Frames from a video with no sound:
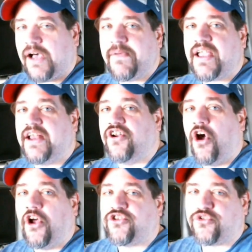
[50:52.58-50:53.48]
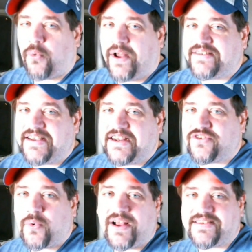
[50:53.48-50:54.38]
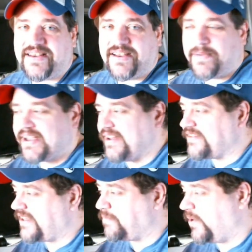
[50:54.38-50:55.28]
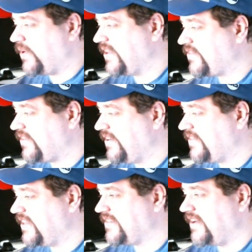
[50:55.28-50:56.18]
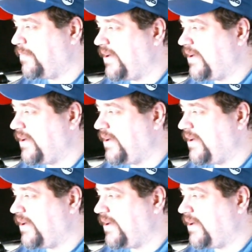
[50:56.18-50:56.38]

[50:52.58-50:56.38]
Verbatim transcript: coming in 2020 because Belkin started this and